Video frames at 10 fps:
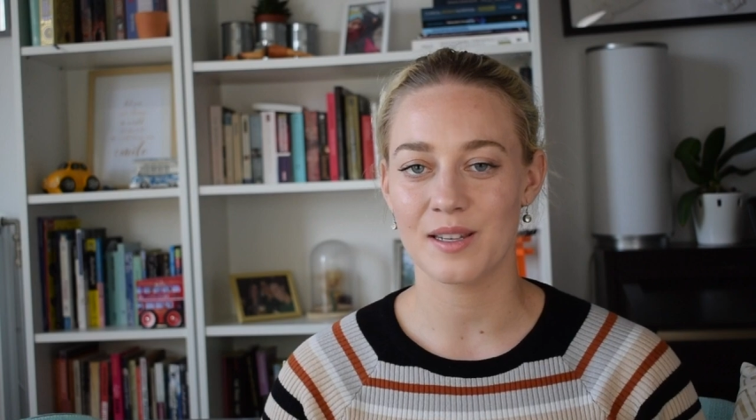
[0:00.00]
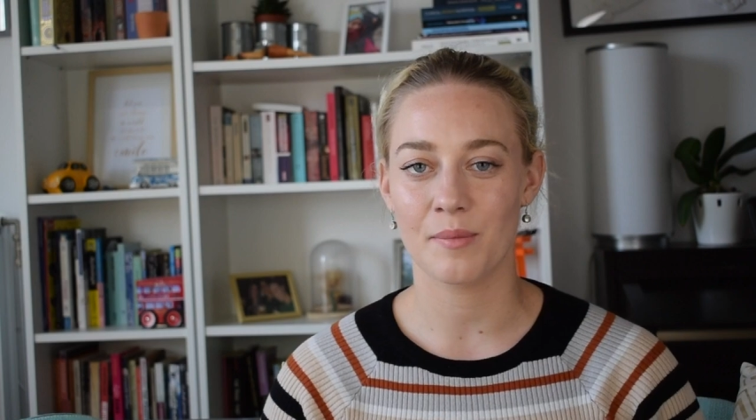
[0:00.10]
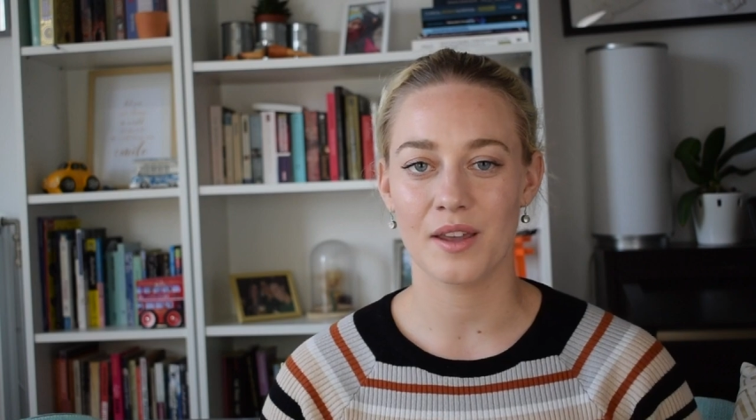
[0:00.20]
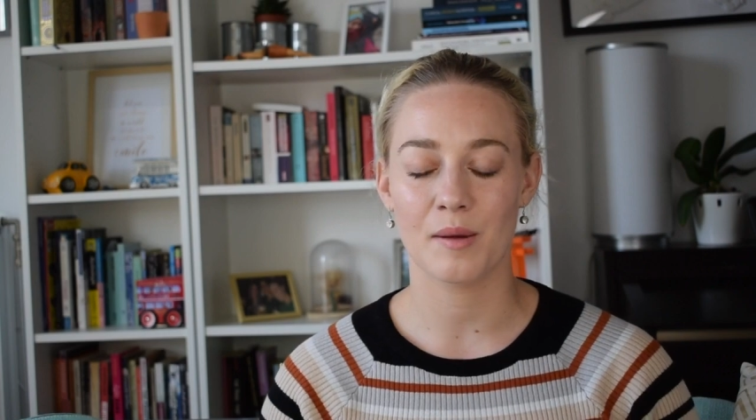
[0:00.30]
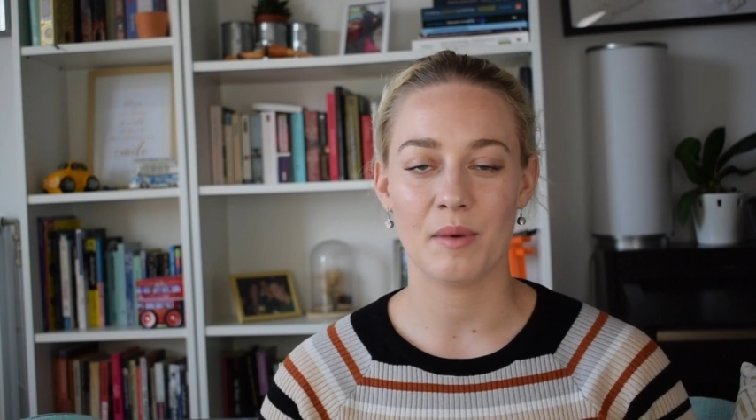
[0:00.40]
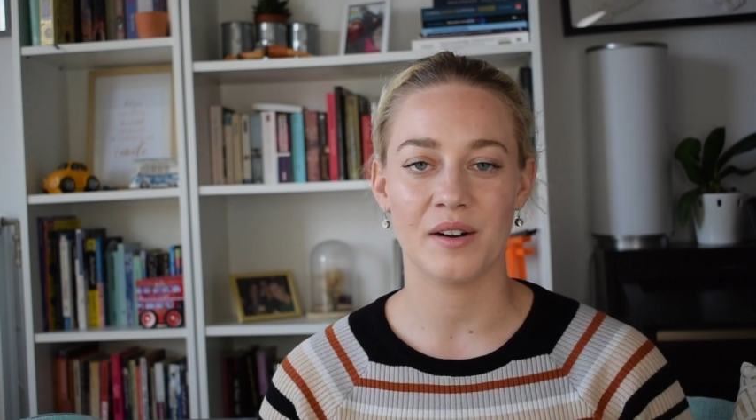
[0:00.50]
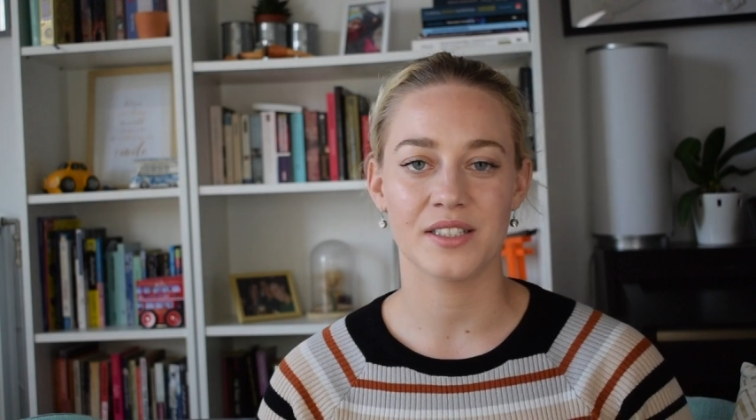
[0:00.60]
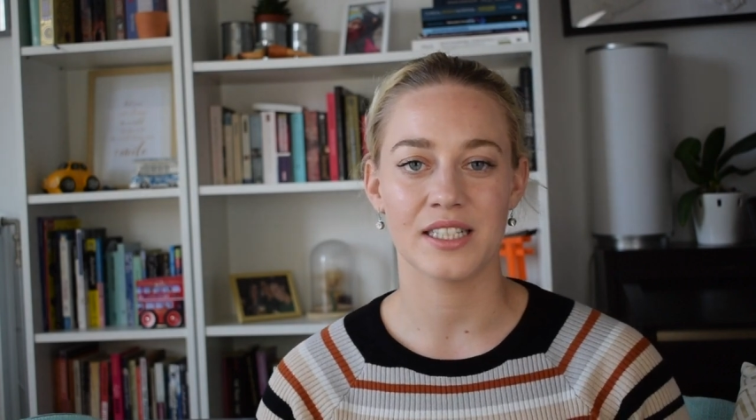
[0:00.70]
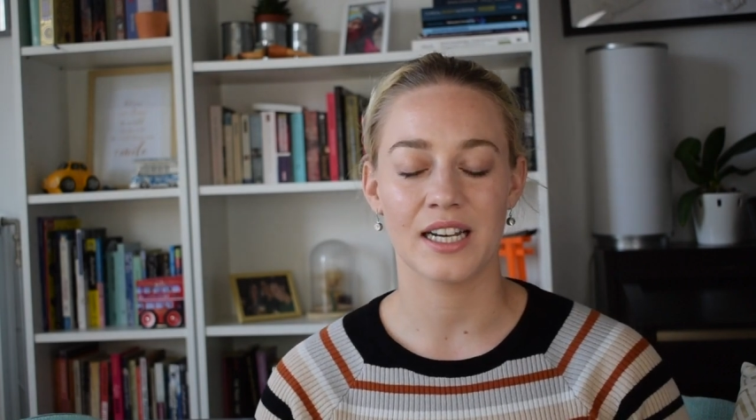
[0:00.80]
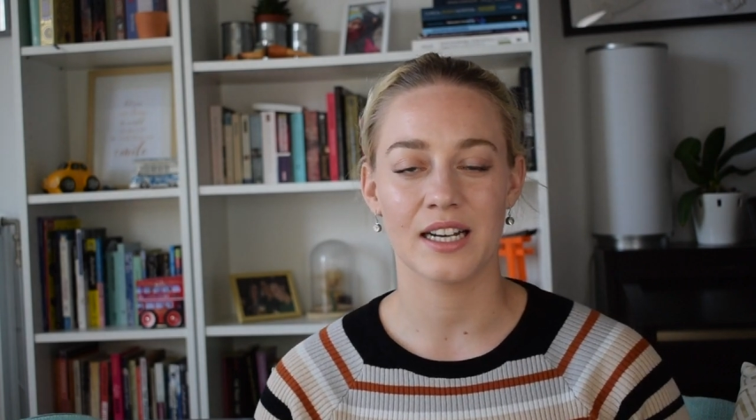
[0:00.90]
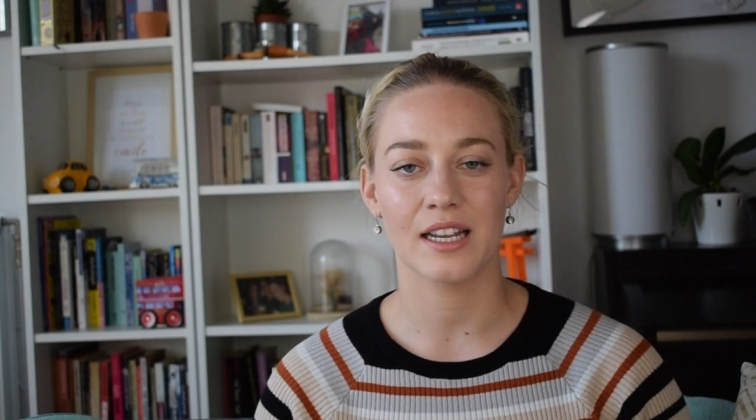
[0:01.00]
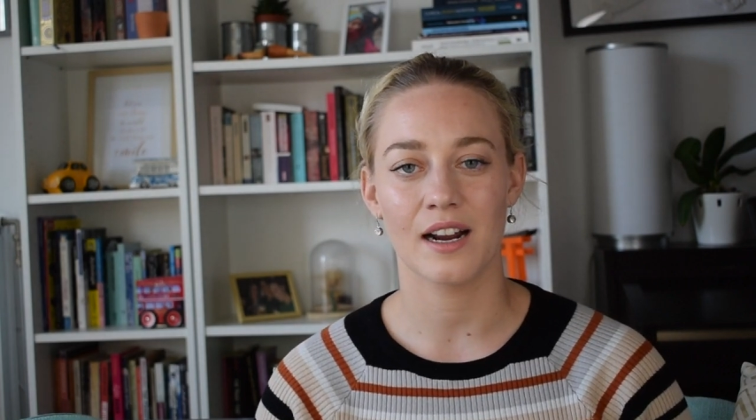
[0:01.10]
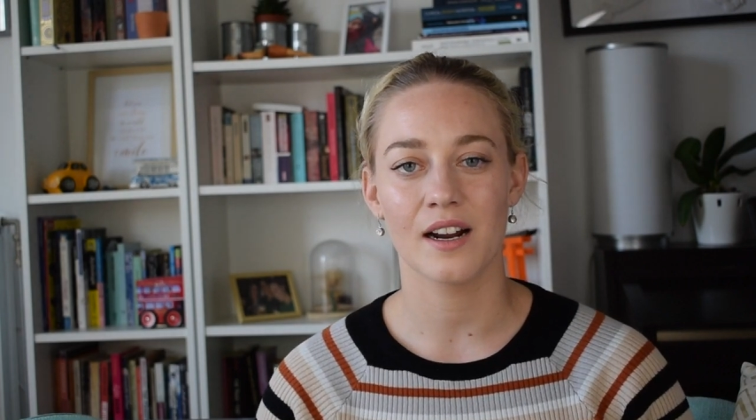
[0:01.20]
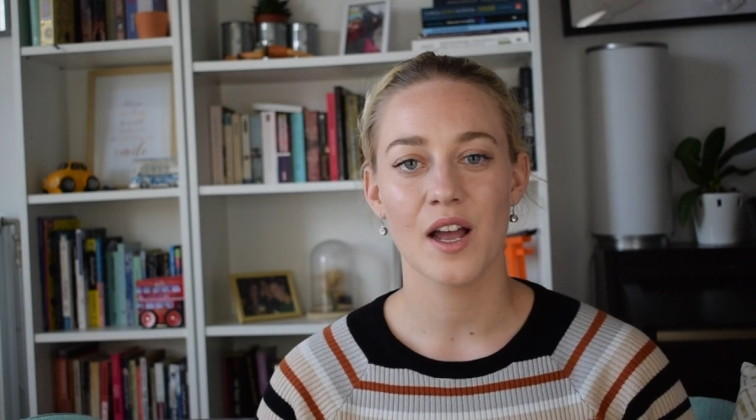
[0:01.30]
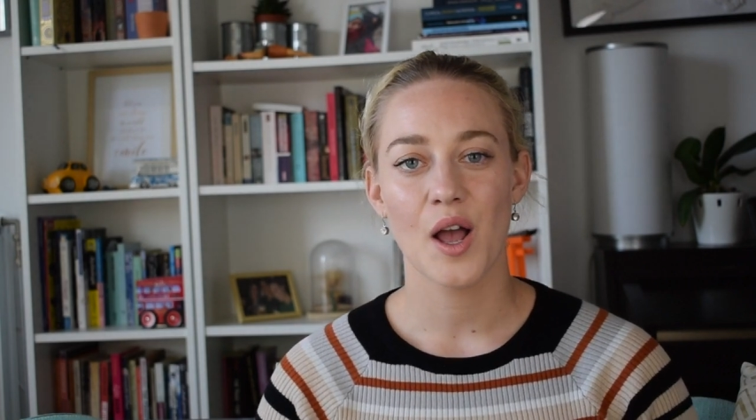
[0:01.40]
something embarrassing in
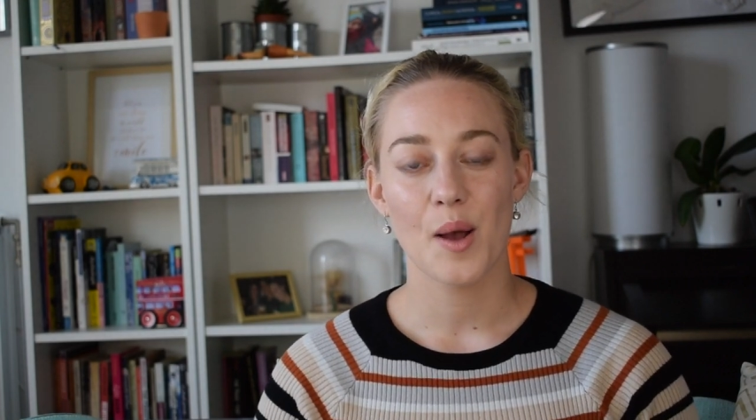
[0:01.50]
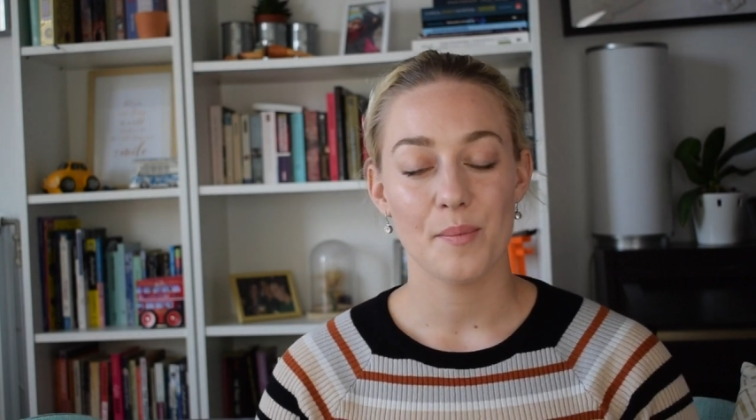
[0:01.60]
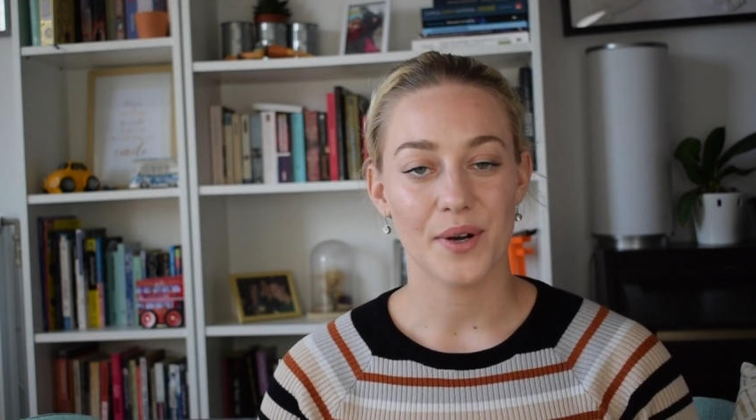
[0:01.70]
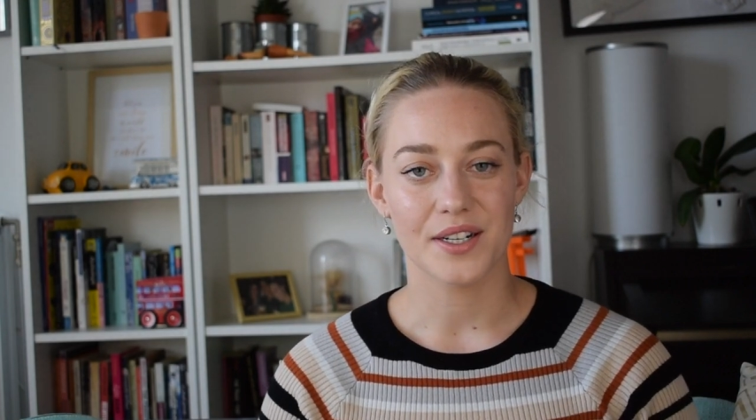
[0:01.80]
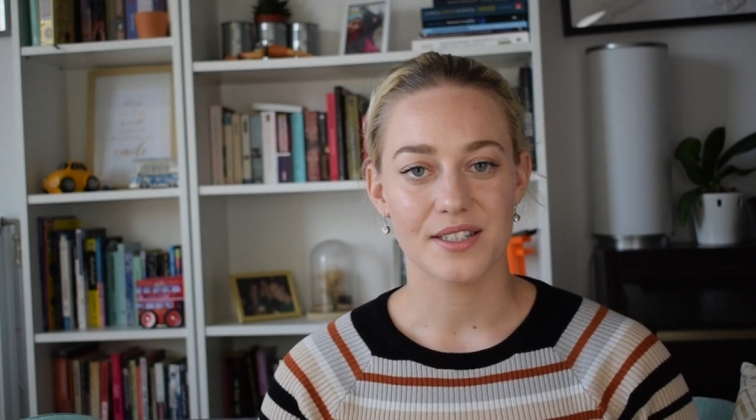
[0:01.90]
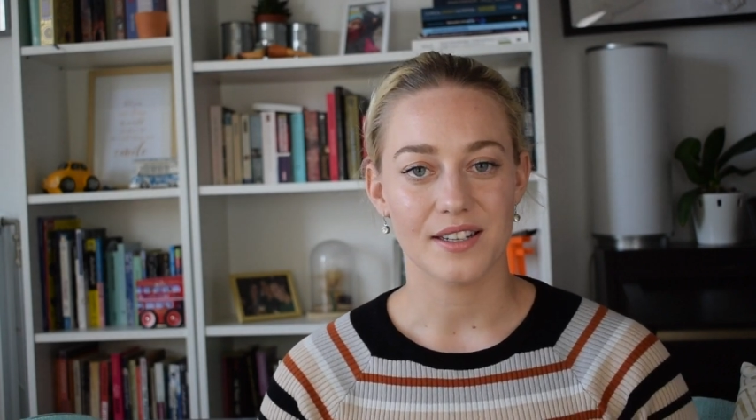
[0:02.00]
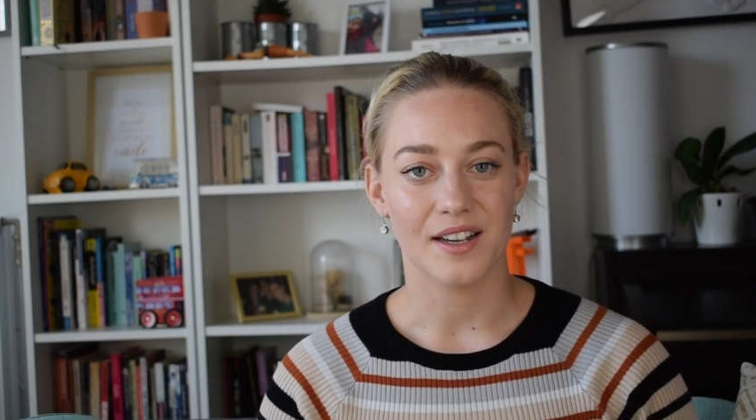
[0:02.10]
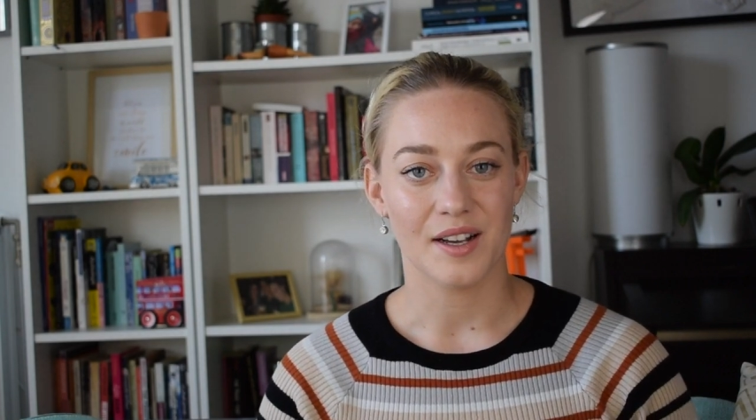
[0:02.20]
there, but